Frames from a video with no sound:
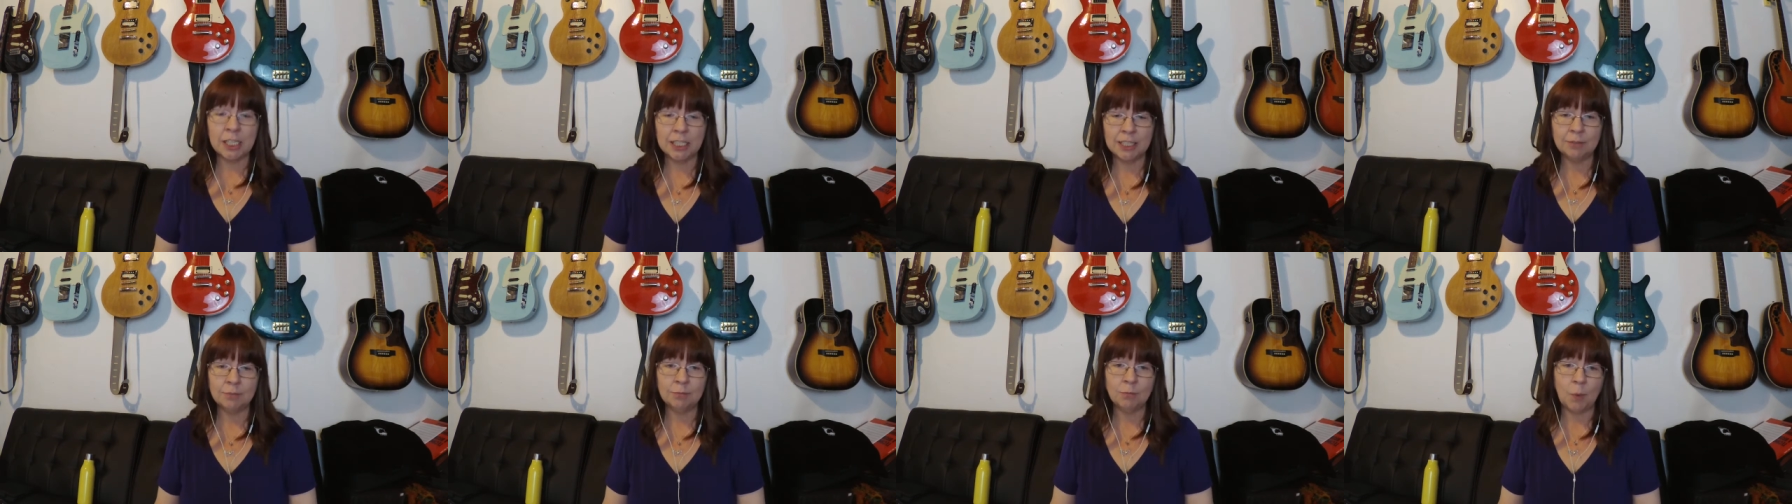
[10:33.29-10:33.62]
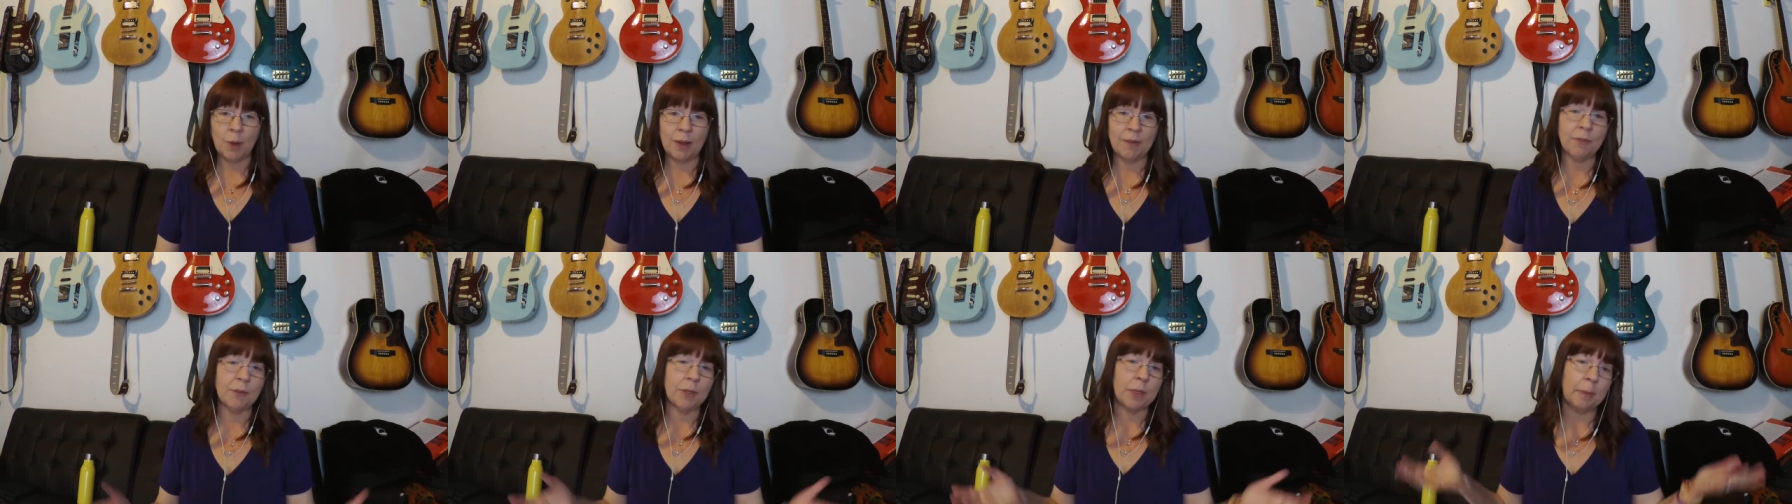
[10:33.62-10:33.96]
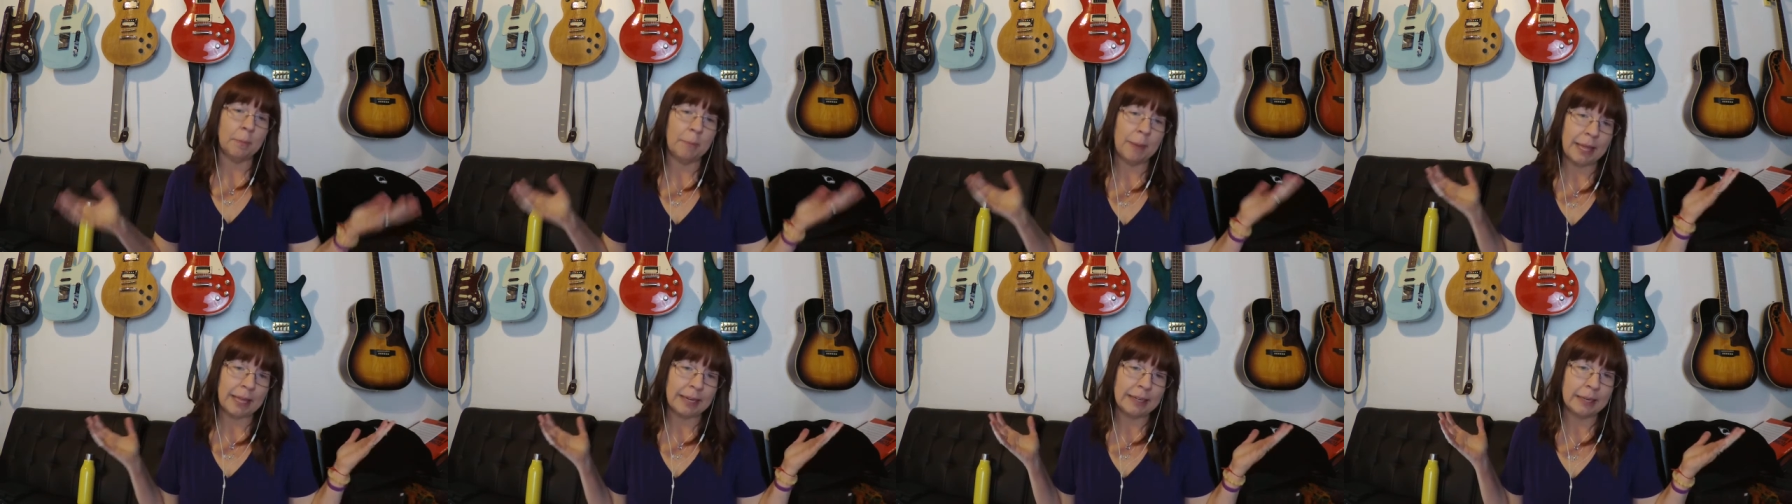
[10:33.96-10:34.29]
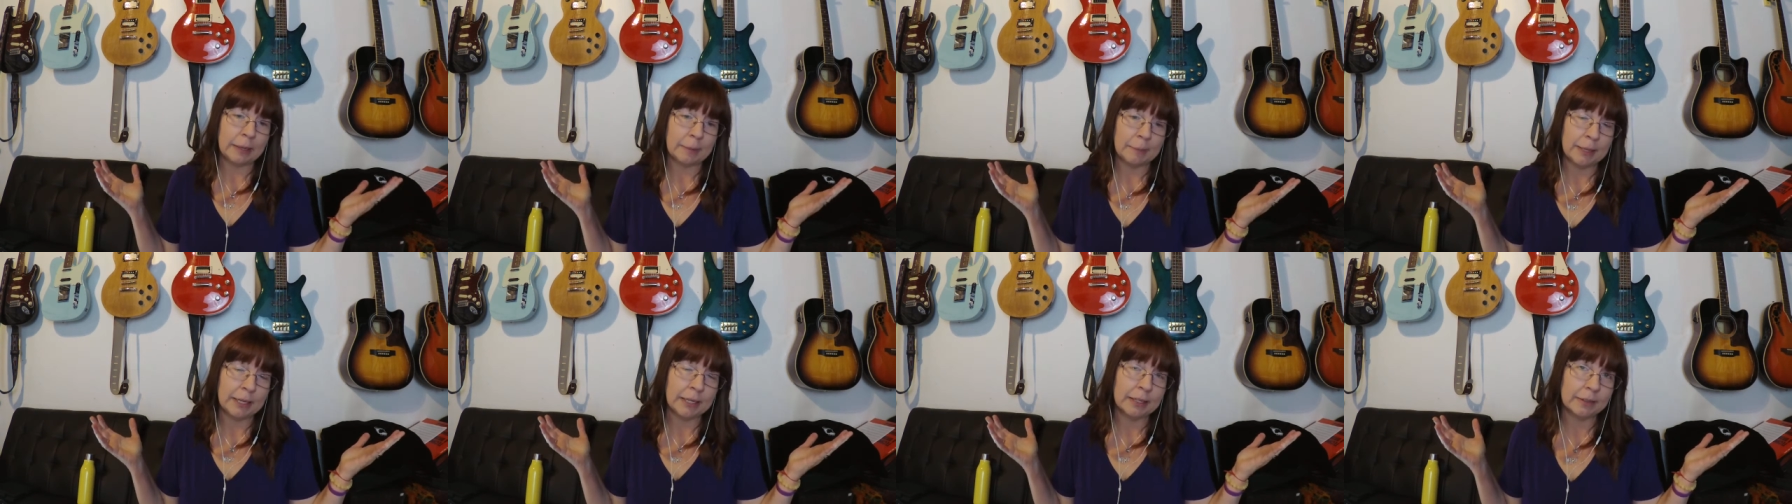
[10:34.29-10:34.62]
and wait for the
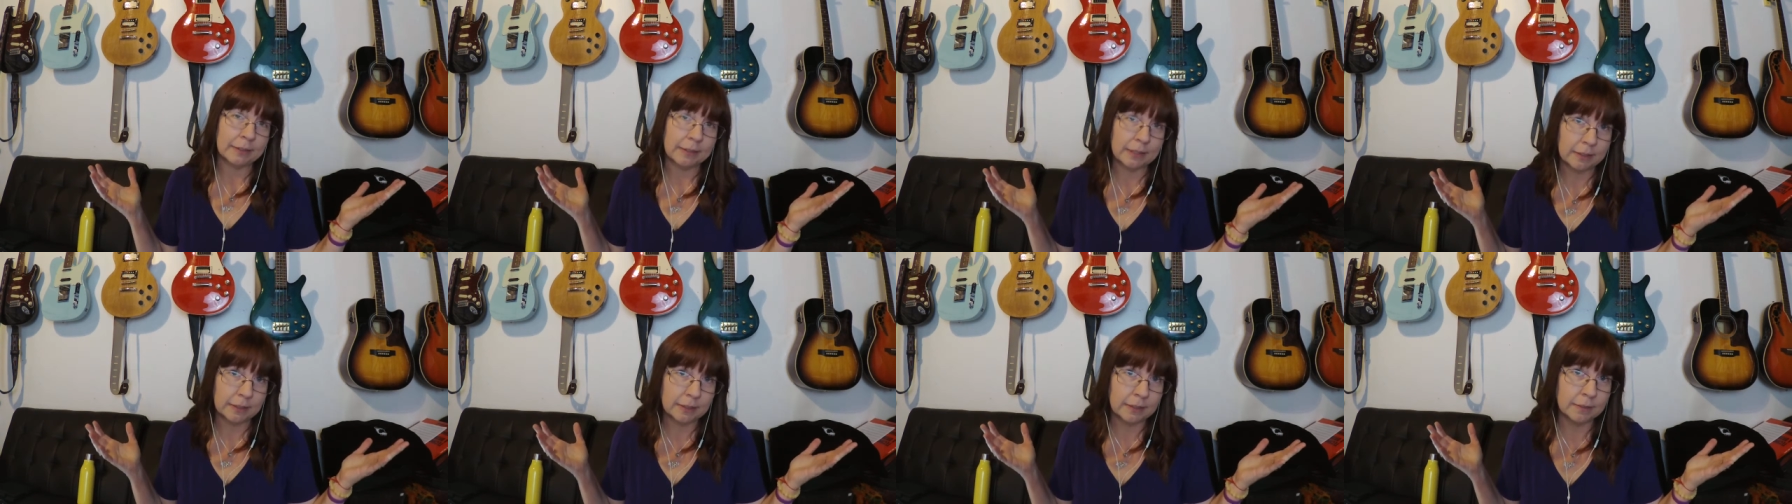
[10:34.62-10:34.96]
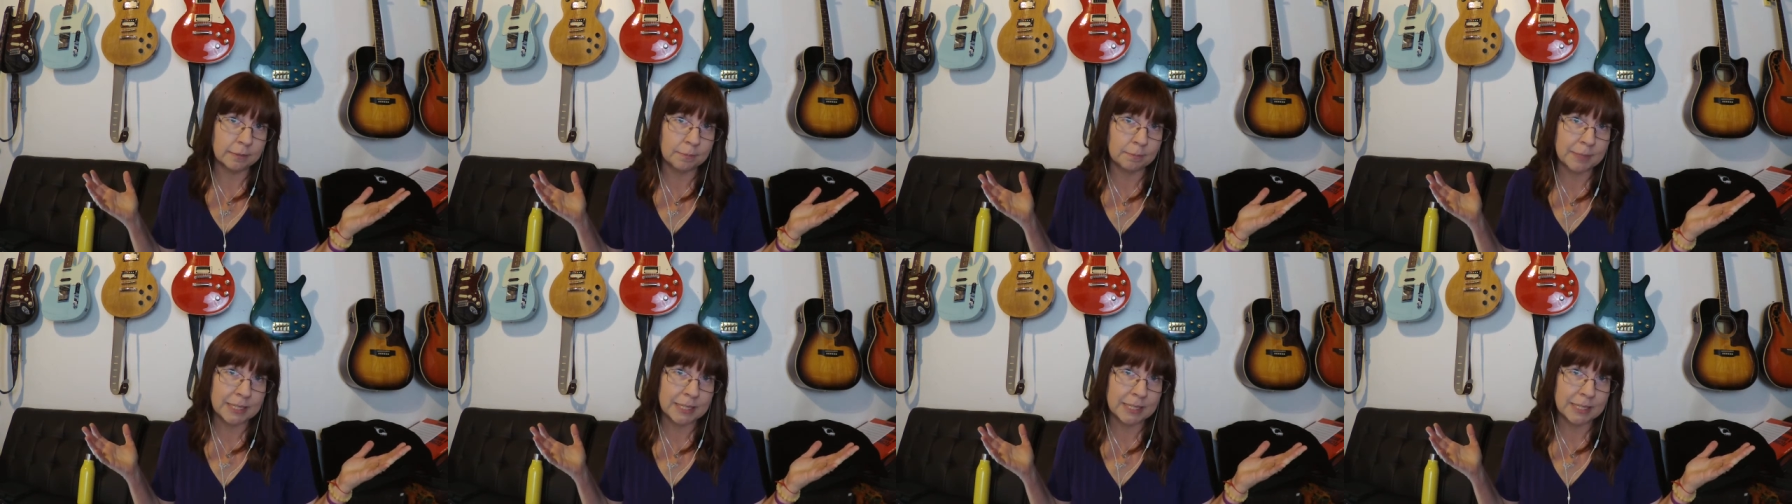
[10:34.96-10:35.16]
pandemic to